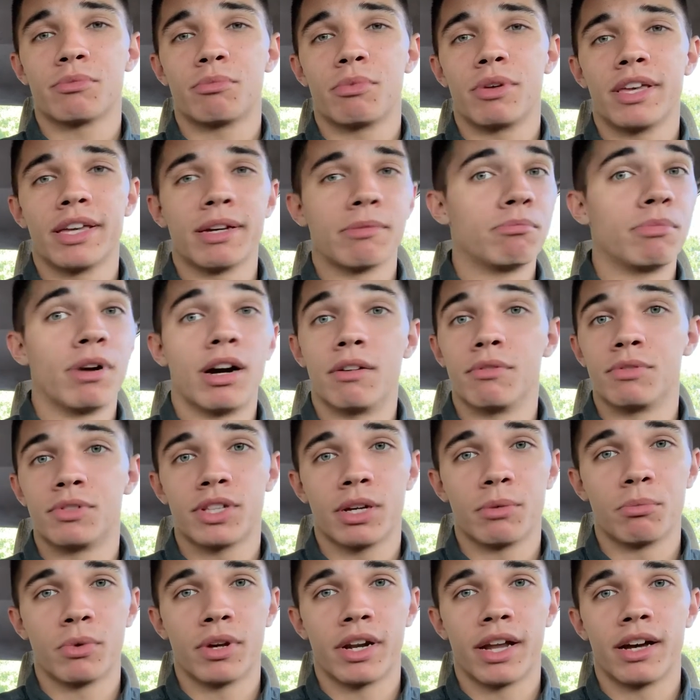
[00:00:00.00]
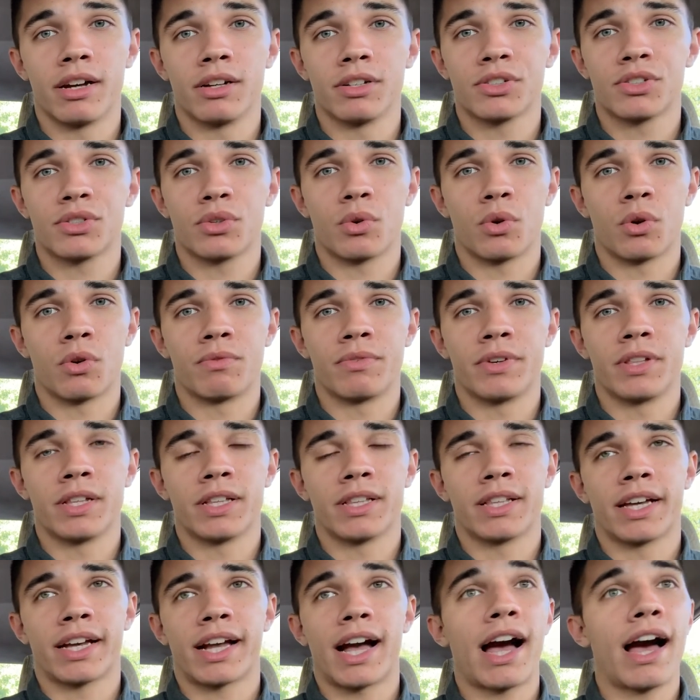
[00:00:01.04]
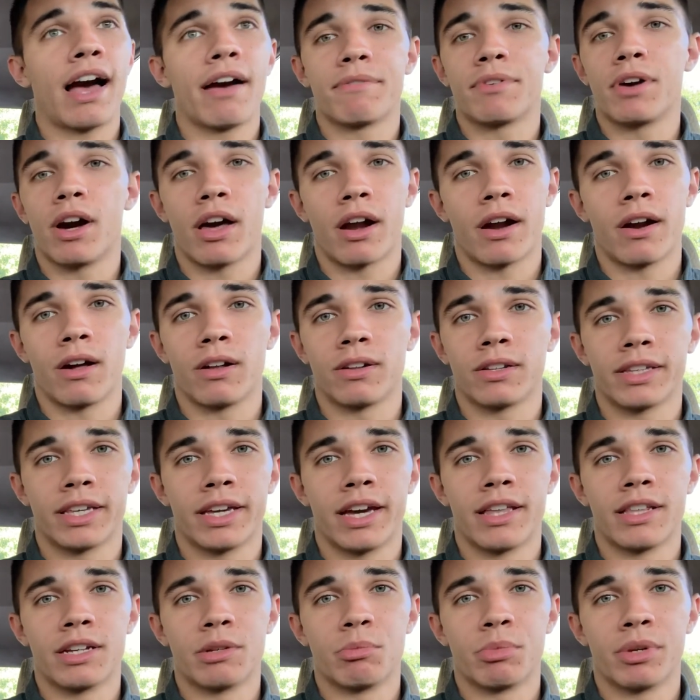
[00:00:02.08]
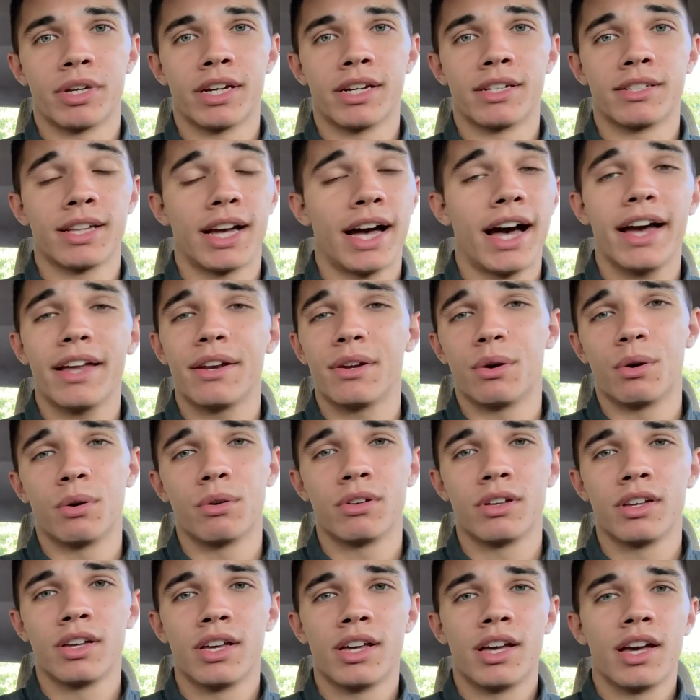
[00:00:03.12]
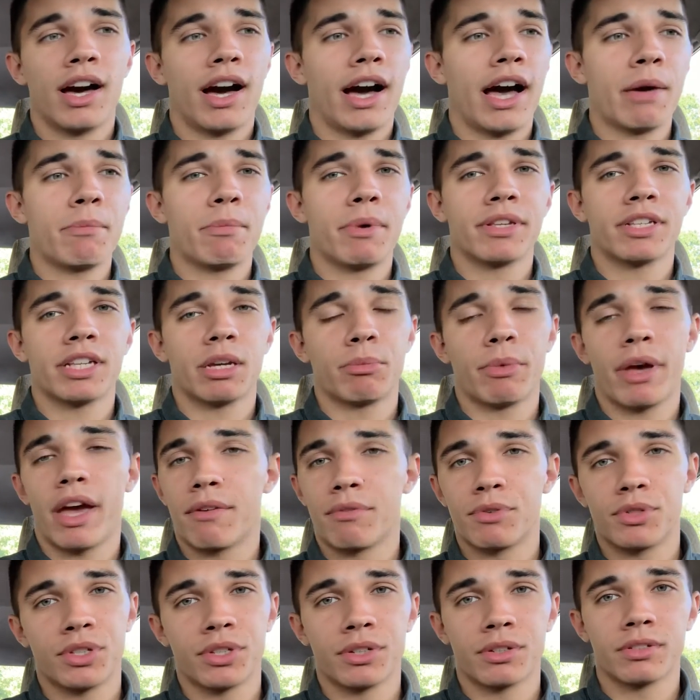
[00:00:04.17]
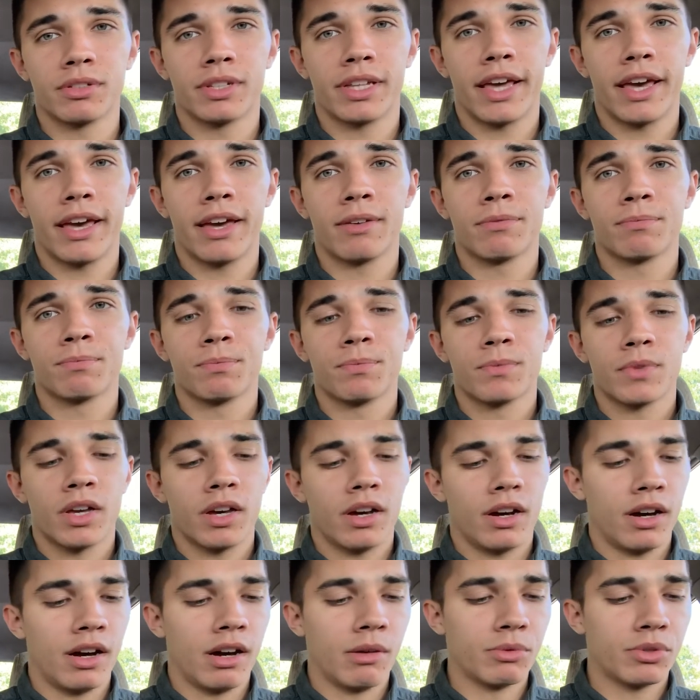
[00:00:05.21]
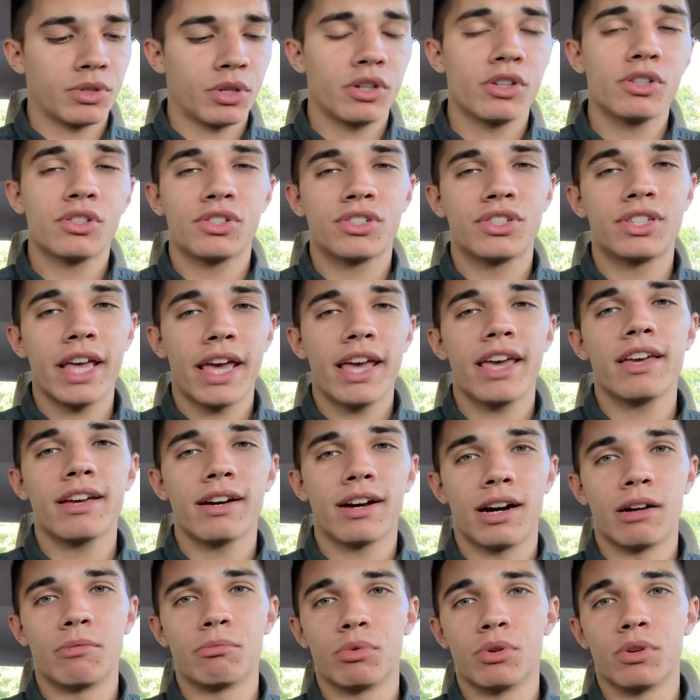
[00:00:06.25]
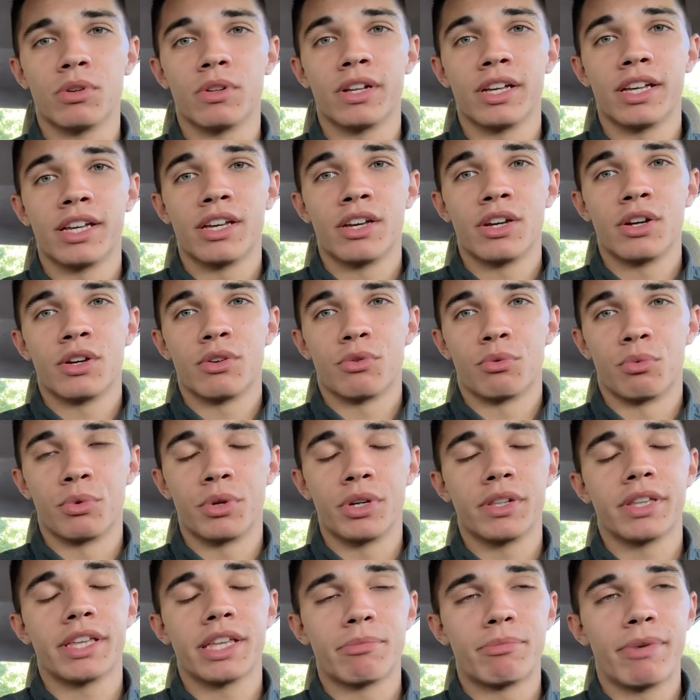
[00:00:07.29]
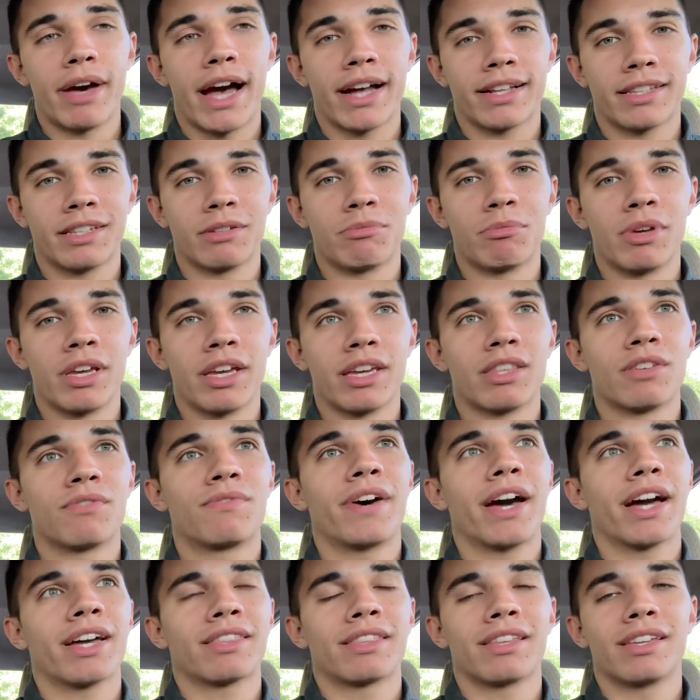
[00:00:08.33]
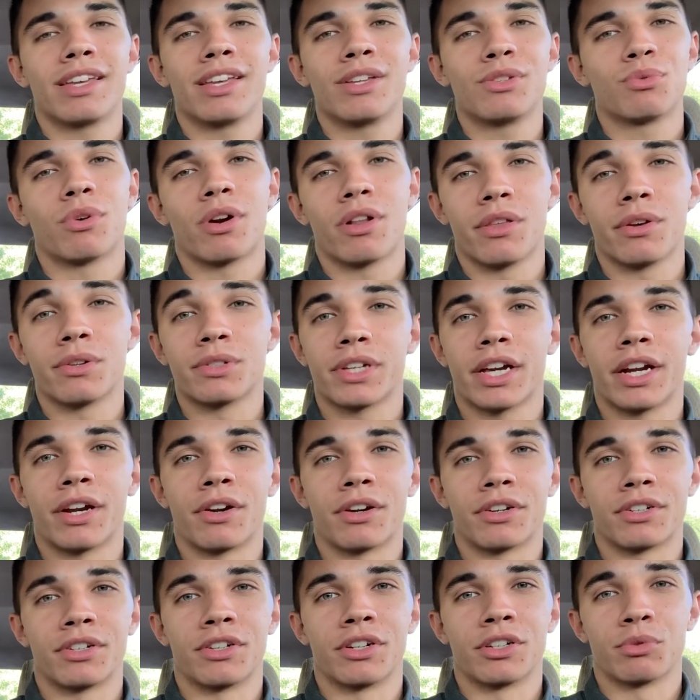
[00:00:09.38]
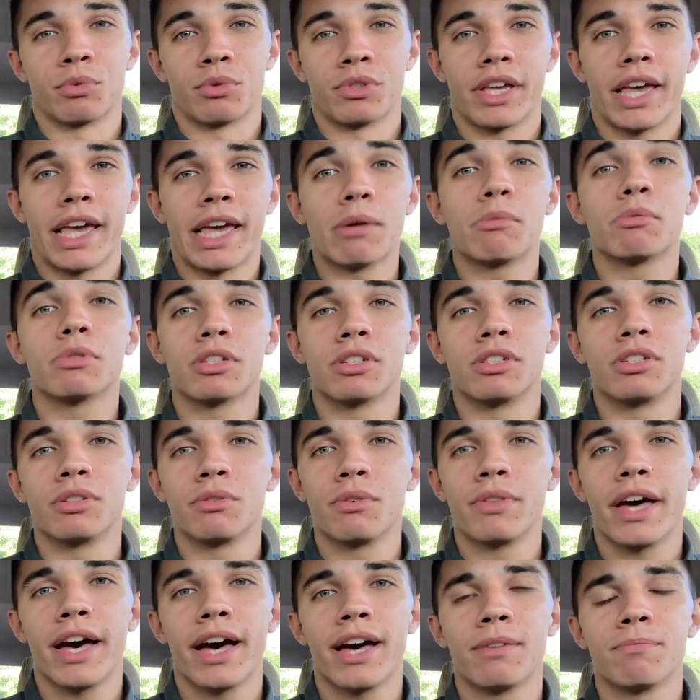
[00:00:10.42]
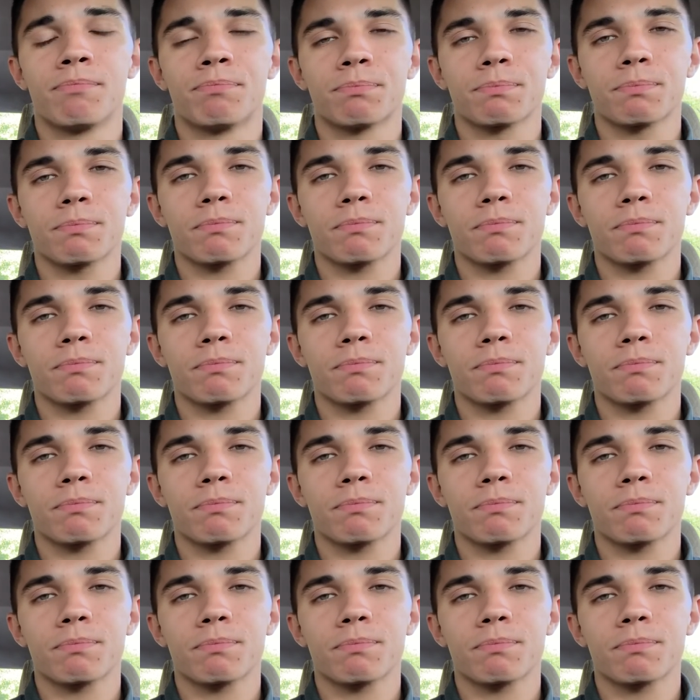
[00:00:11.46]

as being above someone else or feeling like i've got it all together because i don't i mess up every single day um, so just staying humble really impacted me and the fact that each one of those characters was able to do that